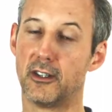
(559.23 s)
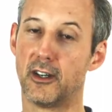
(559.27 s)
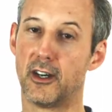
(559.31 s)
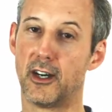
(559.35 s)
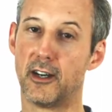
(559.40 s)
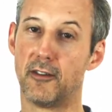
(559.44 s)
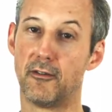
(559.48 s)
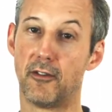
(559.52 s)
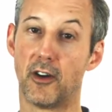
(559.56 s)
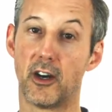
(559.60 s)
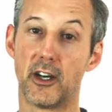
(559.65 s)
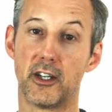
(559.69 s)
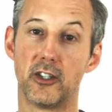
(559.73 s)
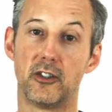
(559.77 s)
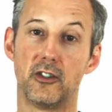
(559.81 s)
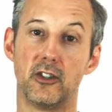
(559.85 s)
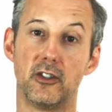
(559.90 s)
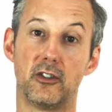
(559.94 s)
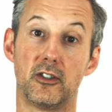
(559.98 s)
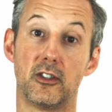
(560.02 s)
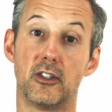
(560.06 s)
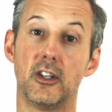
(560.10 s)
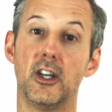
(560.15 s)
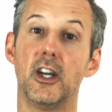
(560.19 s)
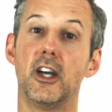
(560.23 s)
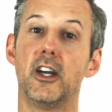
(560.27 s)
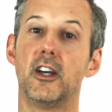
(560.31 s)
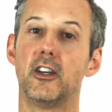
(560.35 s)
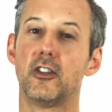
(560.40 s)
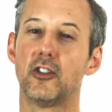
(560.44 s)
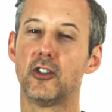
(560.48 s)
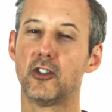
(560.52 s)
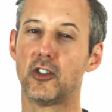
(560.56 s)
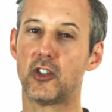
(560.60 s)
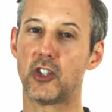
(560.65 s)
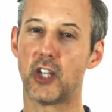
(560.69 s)
I advise you to
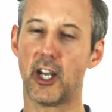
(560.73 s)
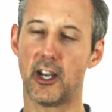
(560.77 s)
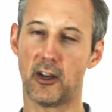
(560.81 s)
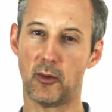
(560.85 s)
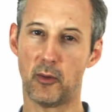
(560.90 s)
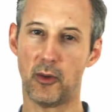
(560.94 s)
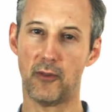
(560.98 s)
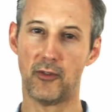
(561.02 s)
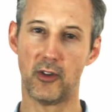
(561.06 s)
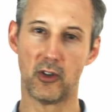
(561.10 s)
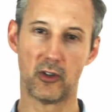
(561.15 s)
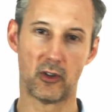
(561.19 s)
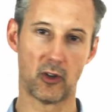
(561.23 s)
just check with your